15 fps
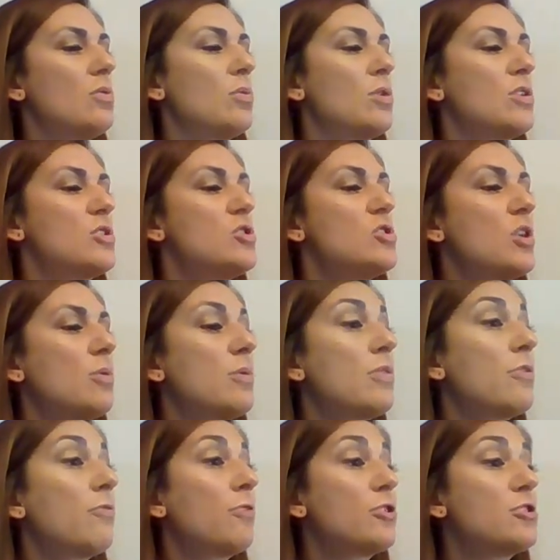We're going to start with
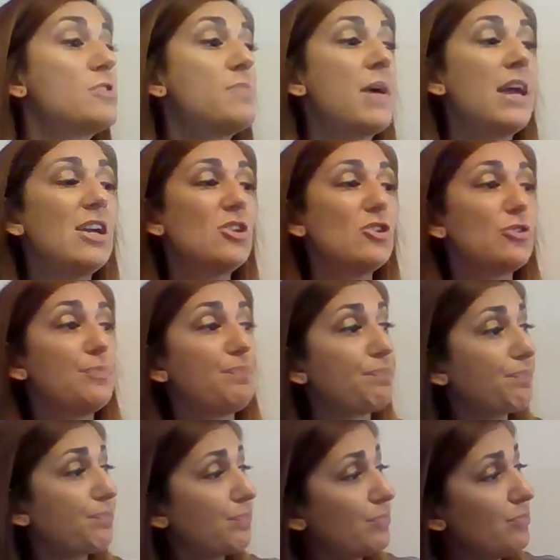the first page.
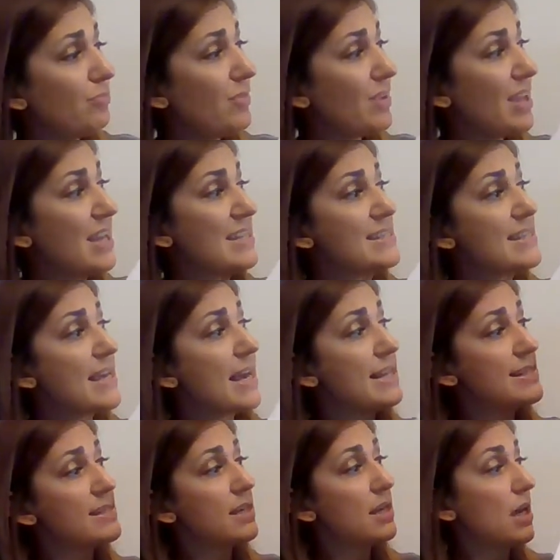It says,
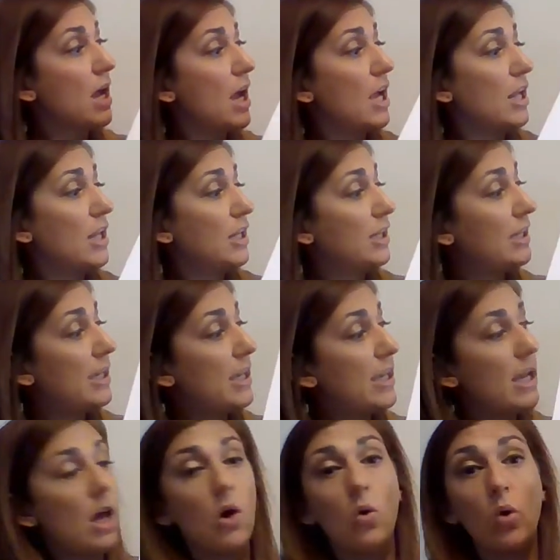
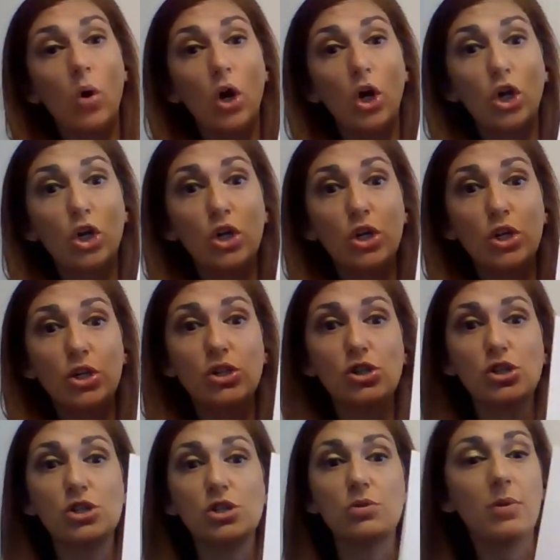Leo couldn't
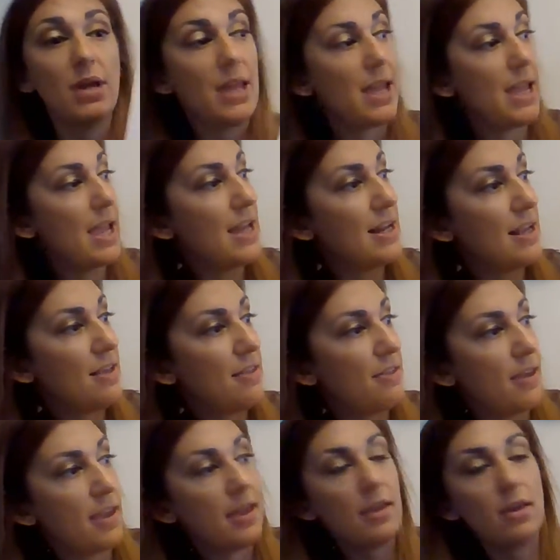do
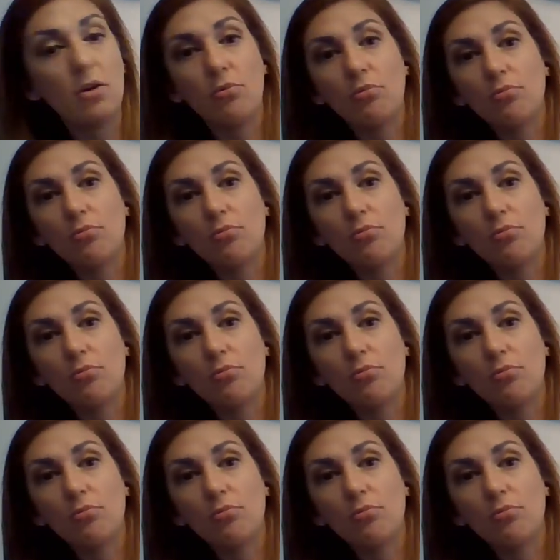anything